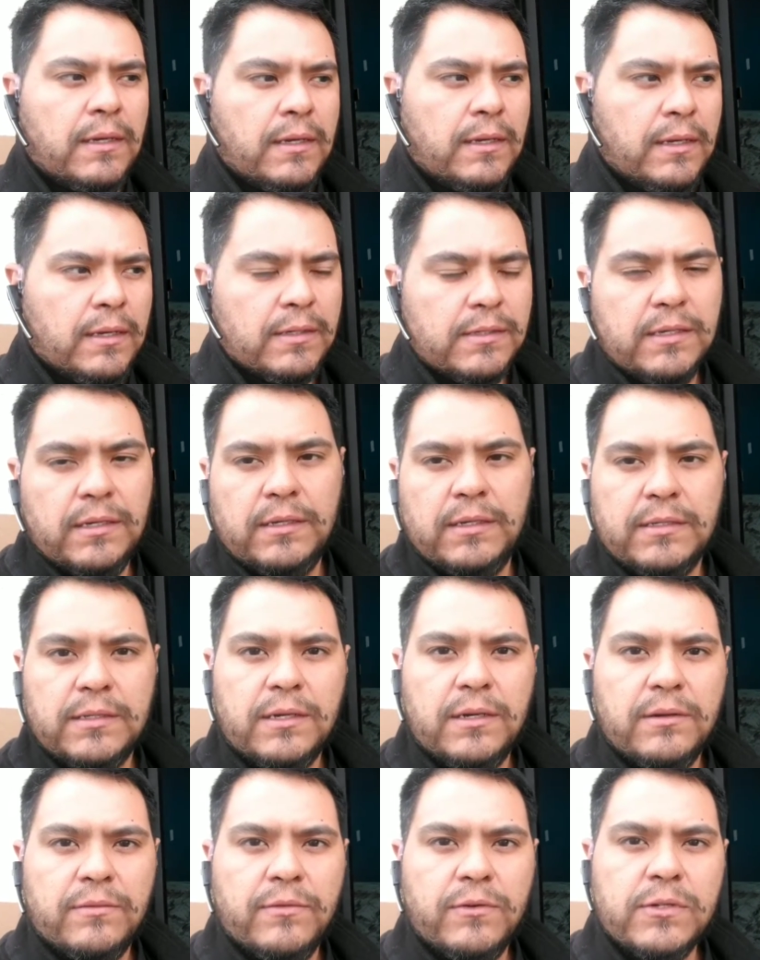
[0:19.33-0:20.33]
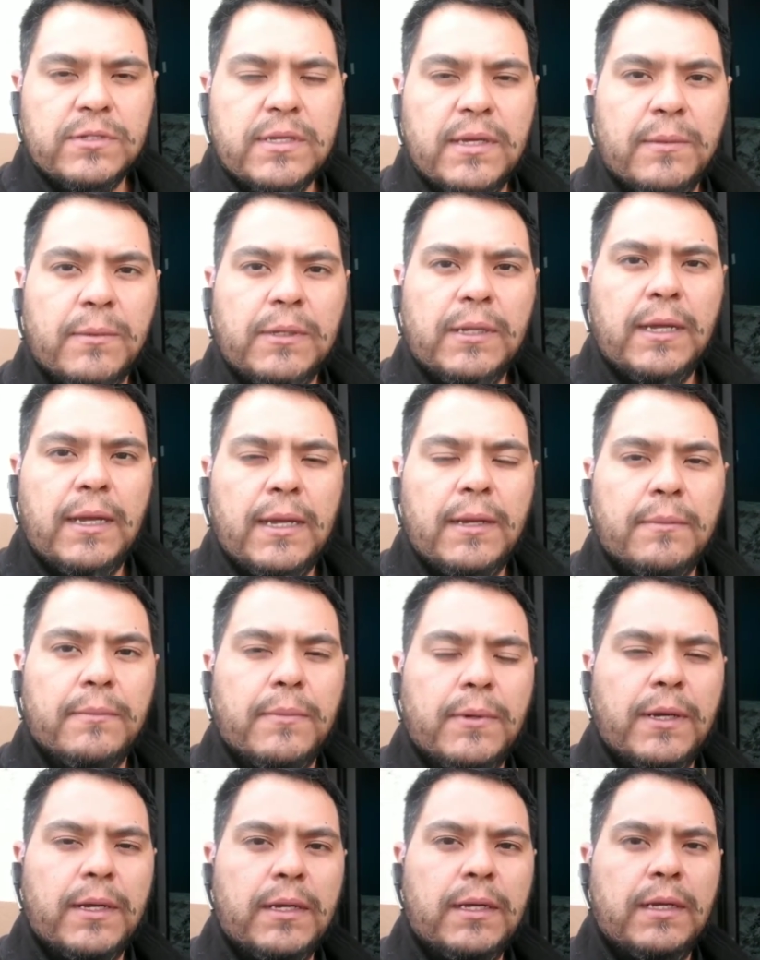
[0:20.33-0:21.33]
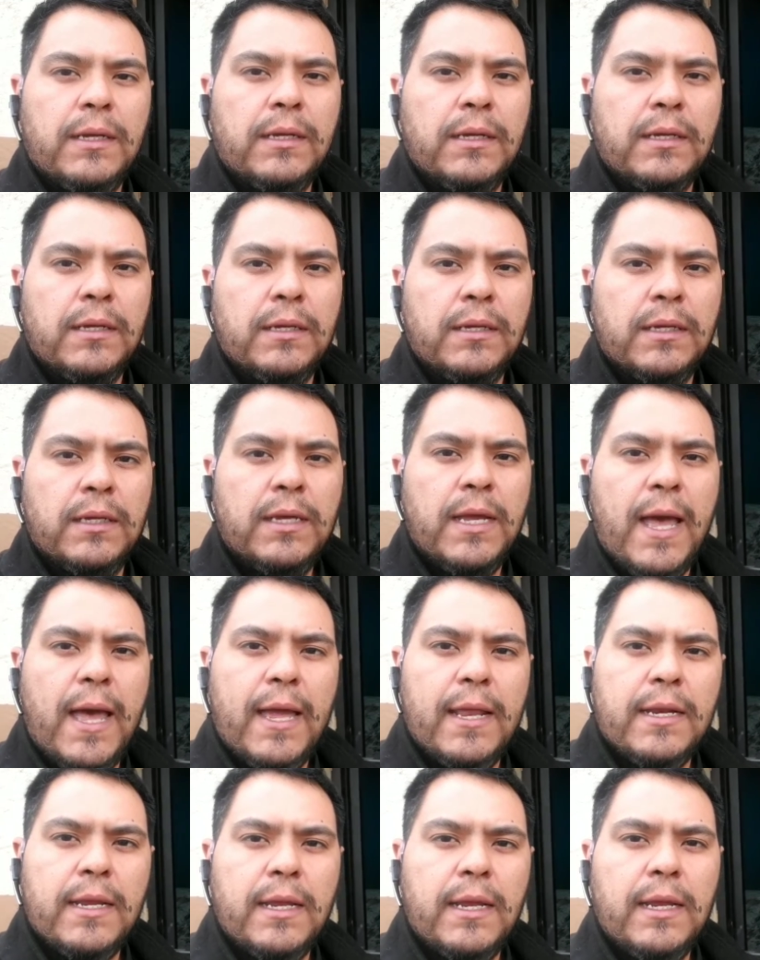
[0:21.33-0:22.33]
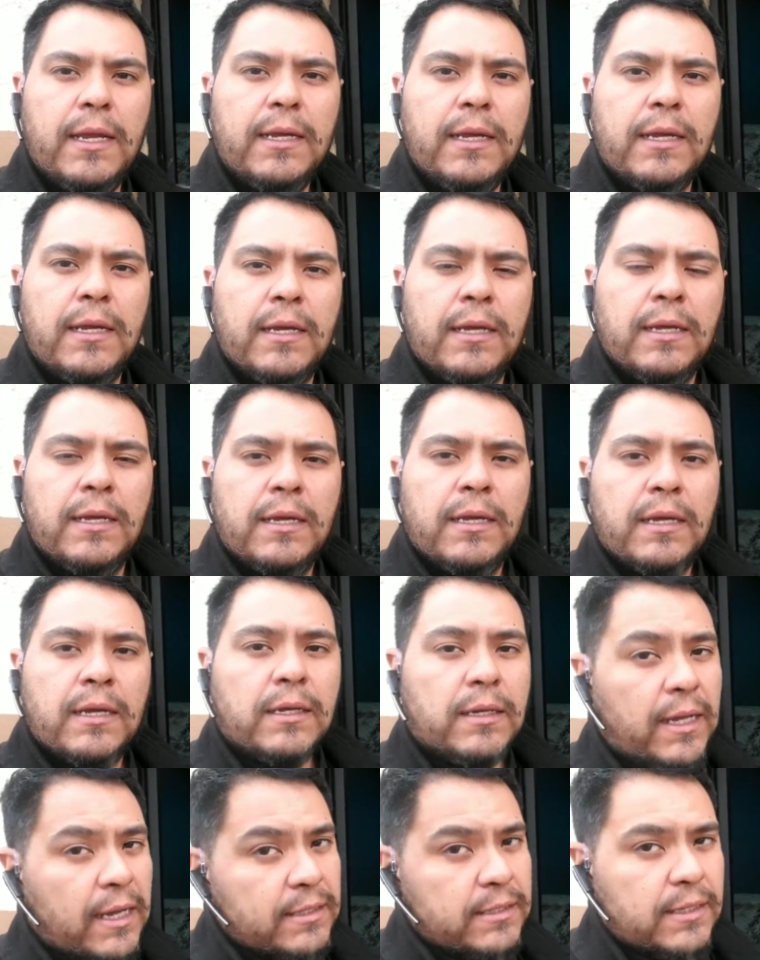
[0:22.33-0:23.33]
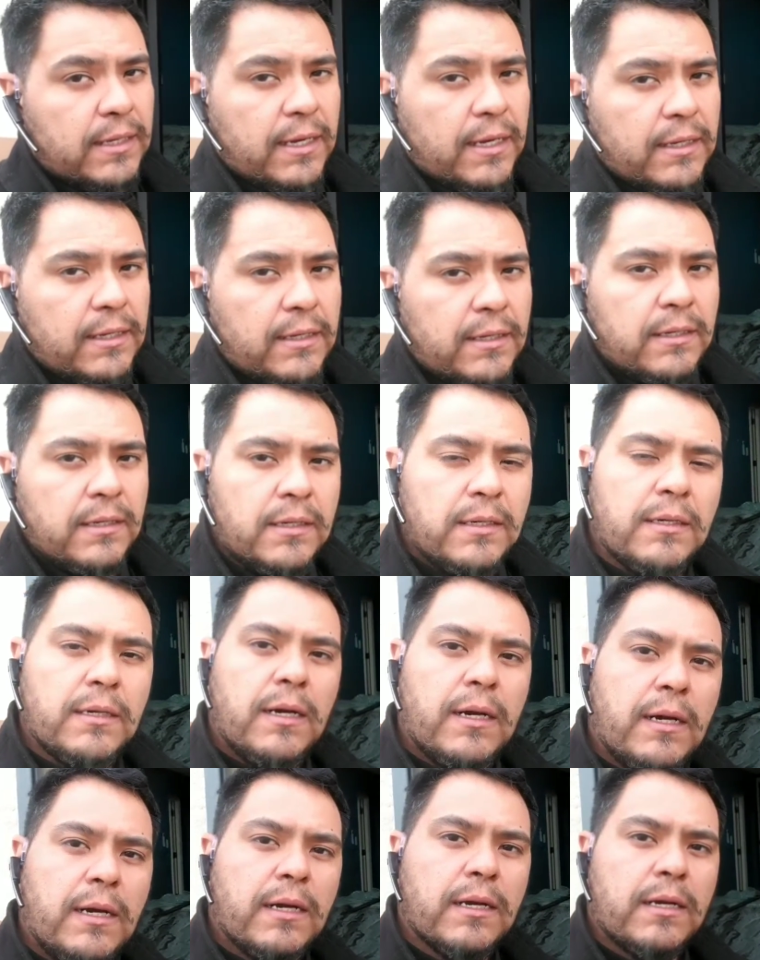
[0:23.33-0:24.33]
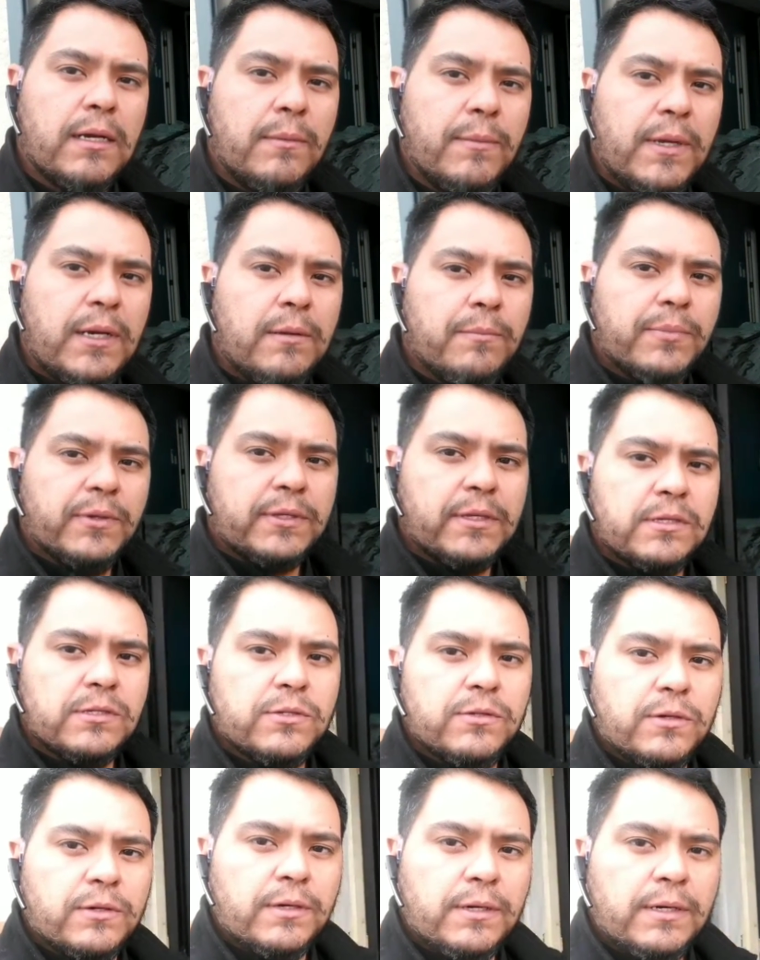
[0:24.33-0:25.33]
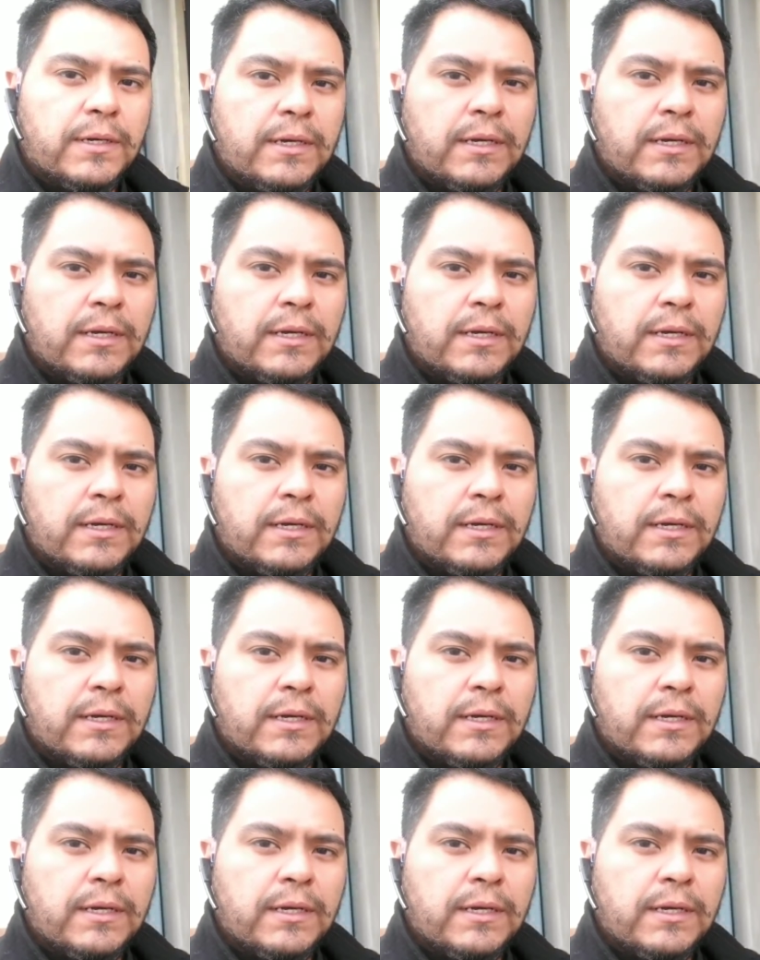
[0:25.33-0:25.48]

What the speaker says: he's our first time client, but he had a glass guy come in and put this door.